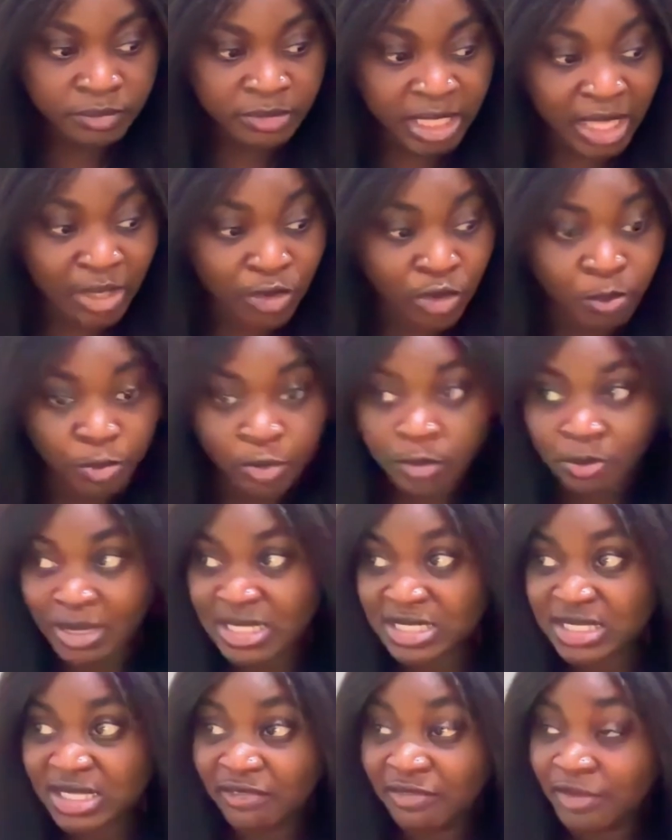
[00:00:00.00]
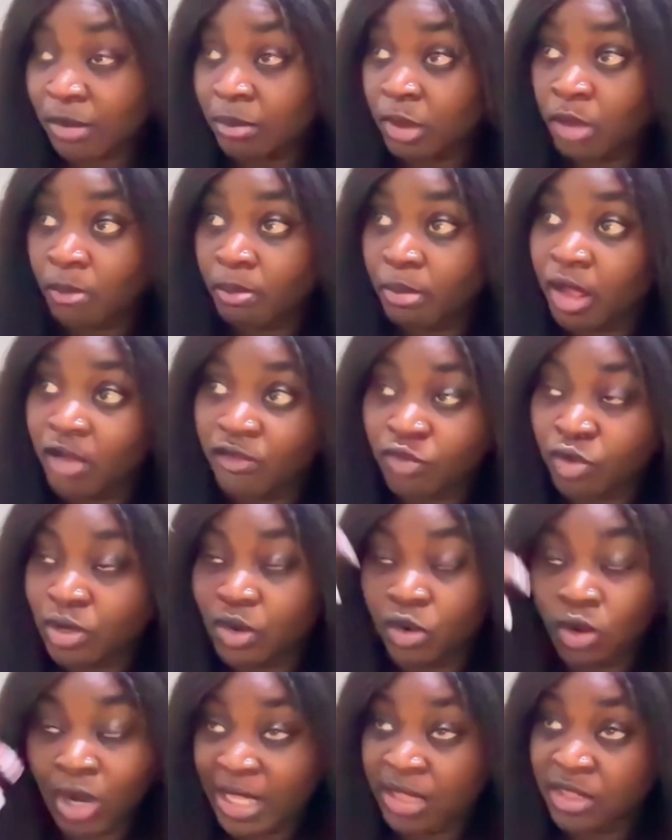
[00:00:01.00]
I don't put myself above
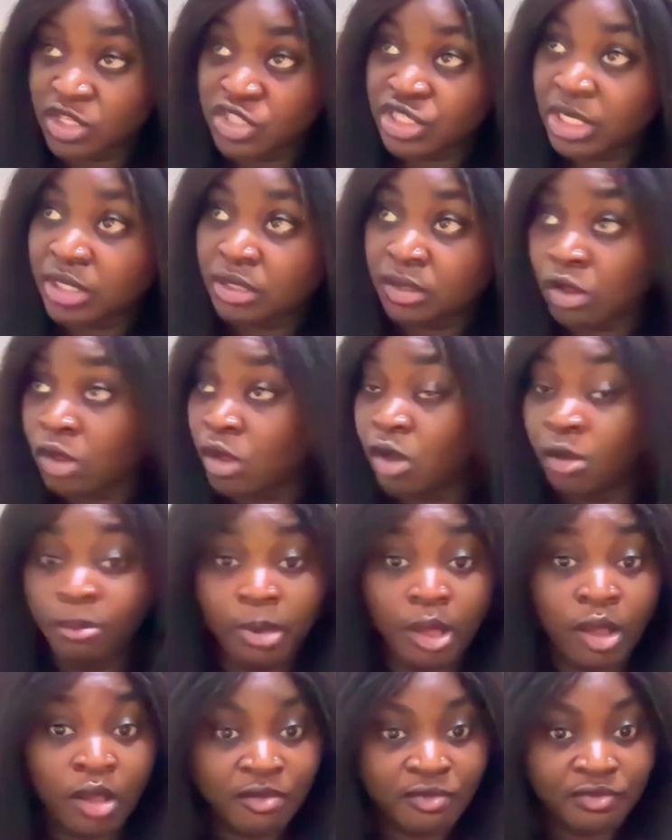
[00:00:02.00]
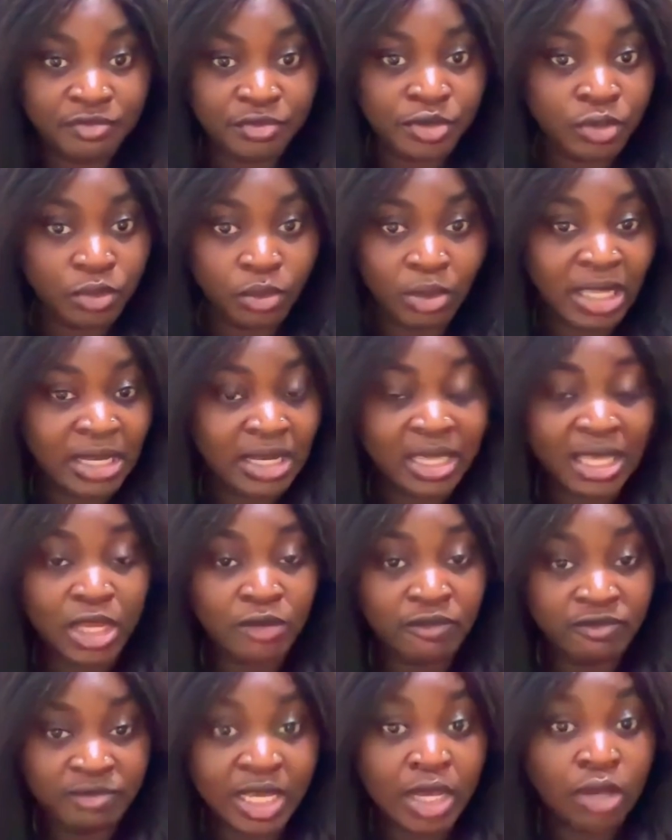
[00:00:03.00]
or like the channel above, any kind
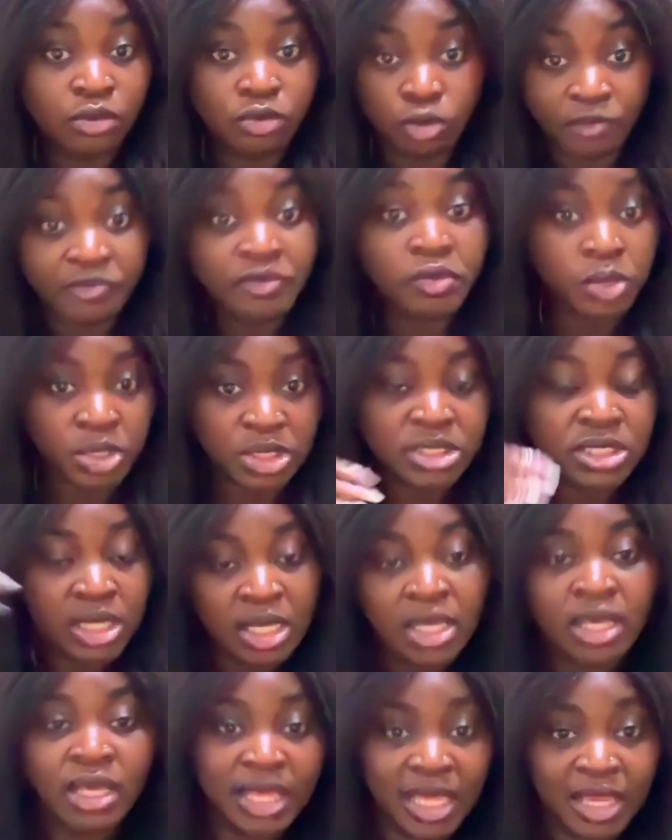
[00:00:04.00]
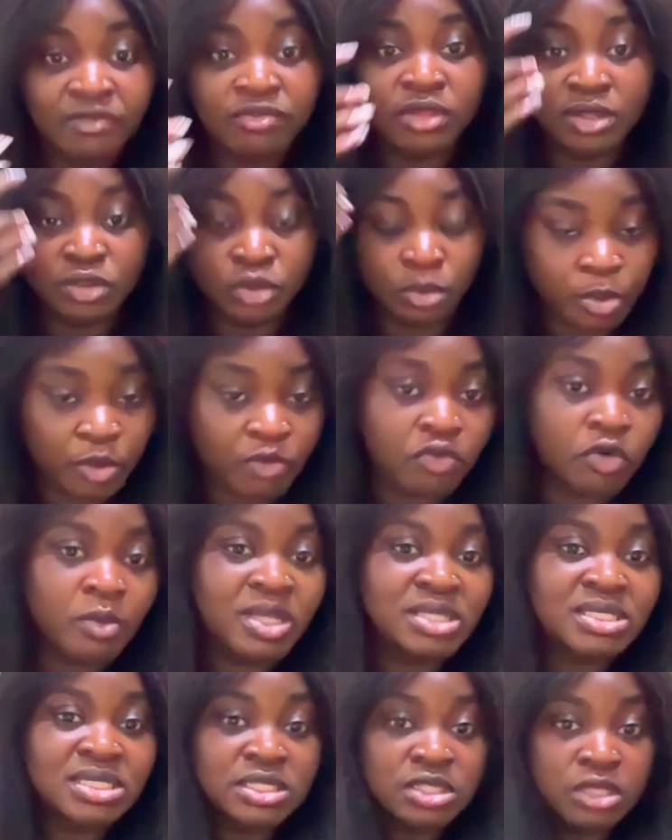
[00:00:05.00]
of doubt. Of course, if the
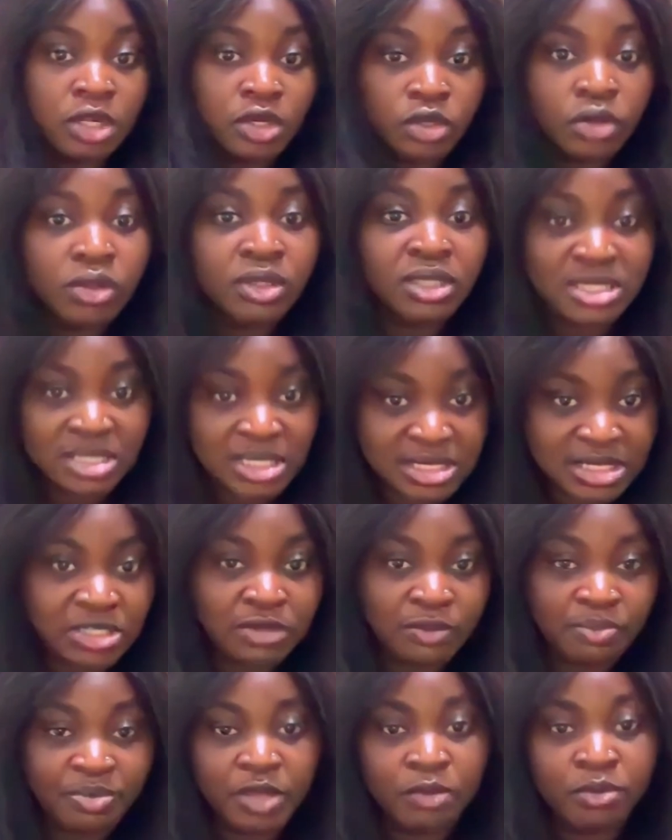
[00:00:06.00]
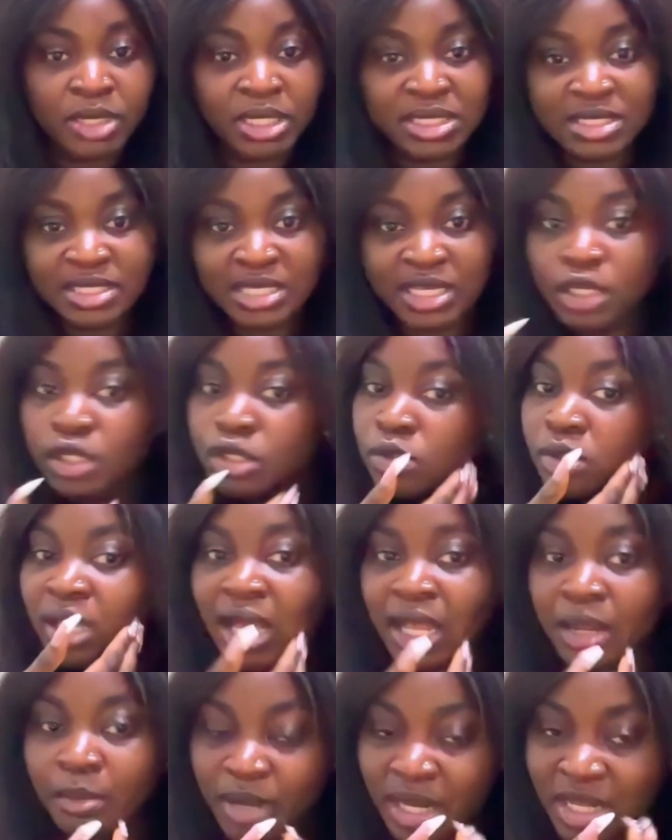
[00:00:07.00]
performance is not good, this is something we need to take a look
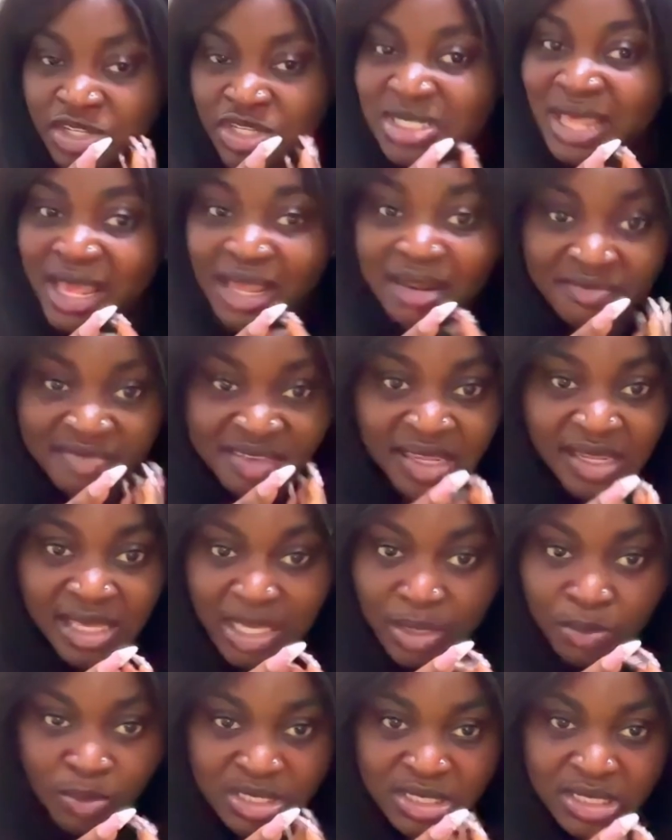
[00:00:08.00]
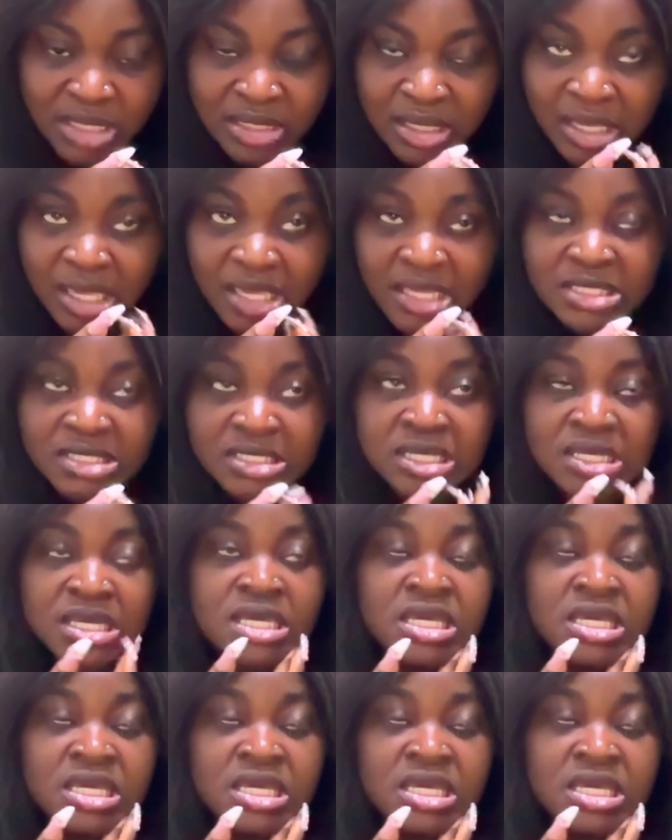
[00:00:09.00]
at. But I just had a feeling it was not the case.